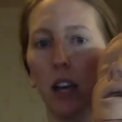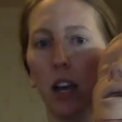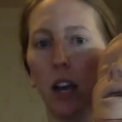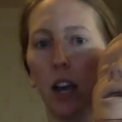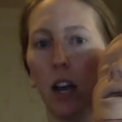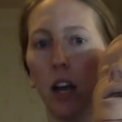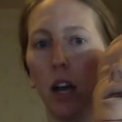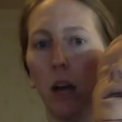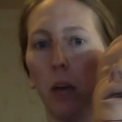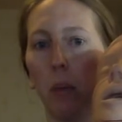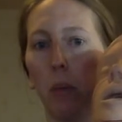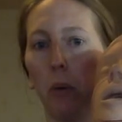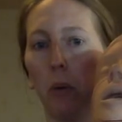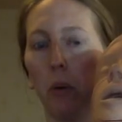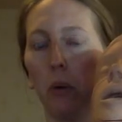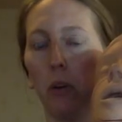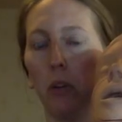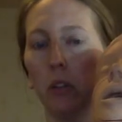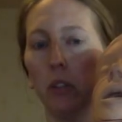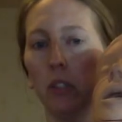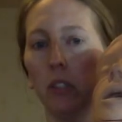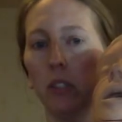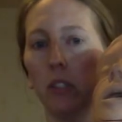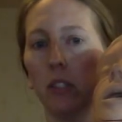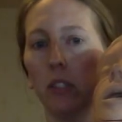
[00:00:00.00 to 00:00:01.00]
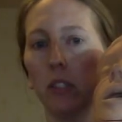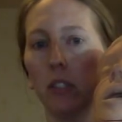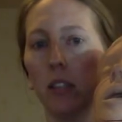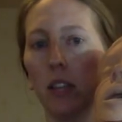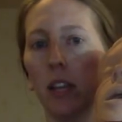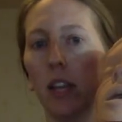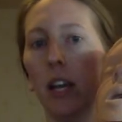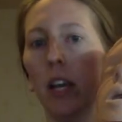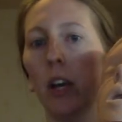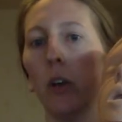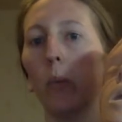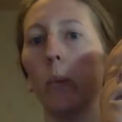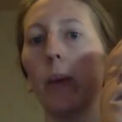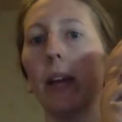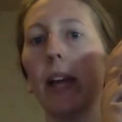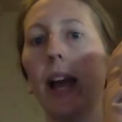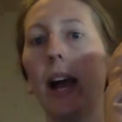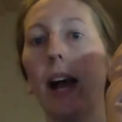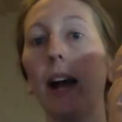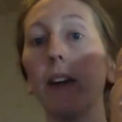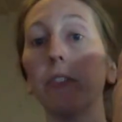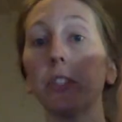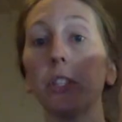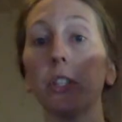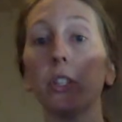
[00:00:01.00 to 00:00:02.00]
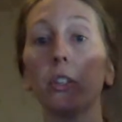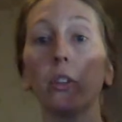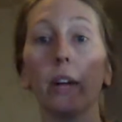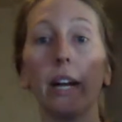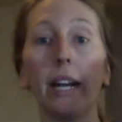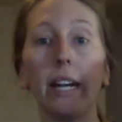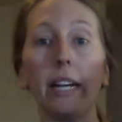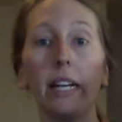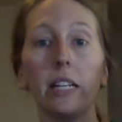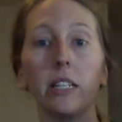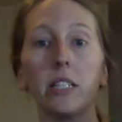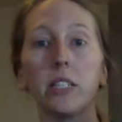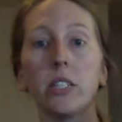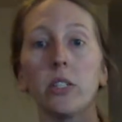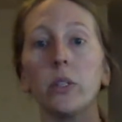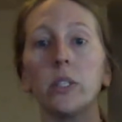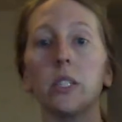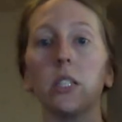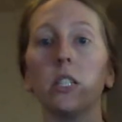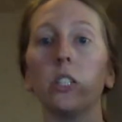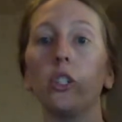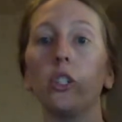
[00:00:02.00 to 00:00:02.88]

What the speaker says: a pulse, we have to grade it. So is it